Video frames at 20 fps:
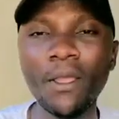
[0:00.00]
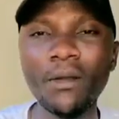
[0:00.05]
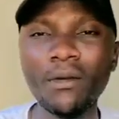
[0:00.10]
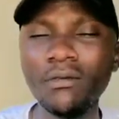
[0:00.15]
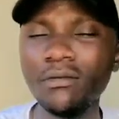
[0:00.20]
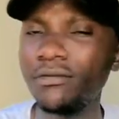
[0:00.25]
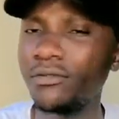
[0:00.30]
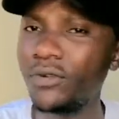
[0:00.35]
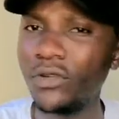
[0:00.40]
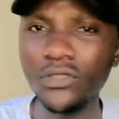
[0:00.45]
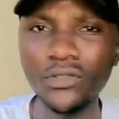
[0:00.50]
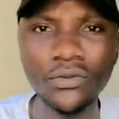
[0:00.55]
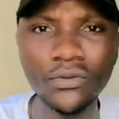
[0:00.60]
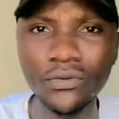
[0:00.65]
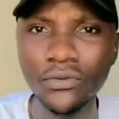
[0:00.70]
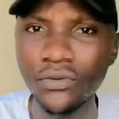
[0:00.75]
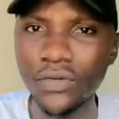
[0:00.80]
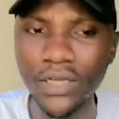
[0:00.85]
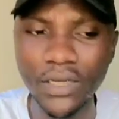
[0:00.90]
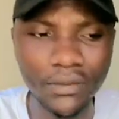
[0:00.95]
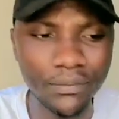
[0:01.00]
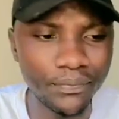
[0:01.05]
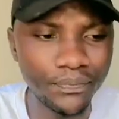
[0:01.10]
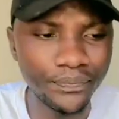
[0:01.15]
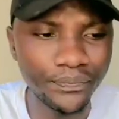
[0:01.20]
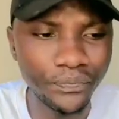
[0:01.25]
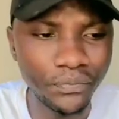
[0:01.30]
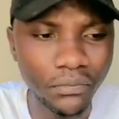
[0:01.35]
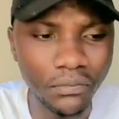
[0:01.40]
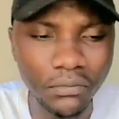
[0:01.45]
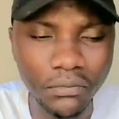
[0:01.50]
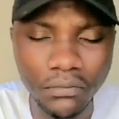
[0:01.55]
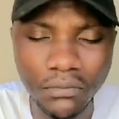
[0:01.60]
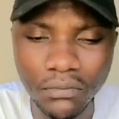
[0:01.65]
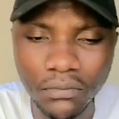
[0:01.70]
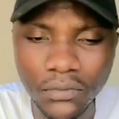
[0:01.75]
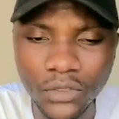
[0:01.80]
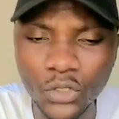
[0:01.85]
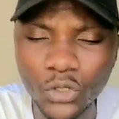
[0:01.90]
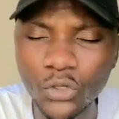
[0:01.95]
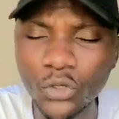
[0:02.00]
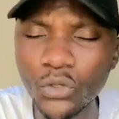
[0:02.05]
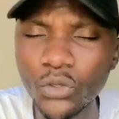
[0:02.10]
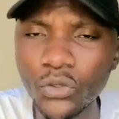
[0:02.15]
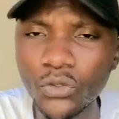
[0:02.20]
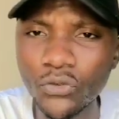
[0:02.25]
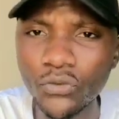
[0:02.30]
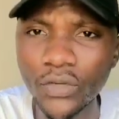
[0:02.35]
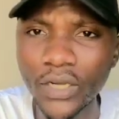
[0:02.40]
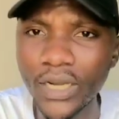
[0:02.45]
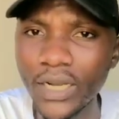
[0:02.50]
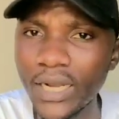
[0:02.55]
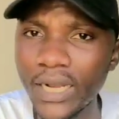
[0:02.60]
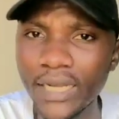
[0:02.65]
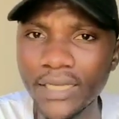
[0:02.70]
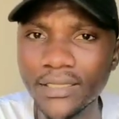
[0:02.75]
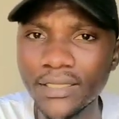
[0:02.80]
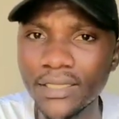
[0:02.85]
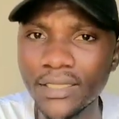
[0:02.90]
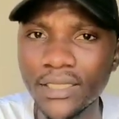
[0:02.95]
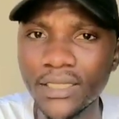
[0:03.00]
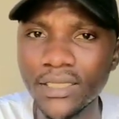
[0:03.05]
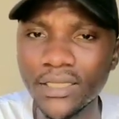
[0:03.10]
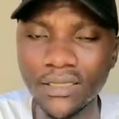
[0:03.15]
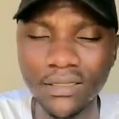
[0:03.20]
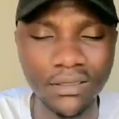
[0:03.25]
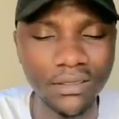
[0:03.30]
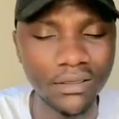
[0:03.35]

of course you've um, you know you've uh, actually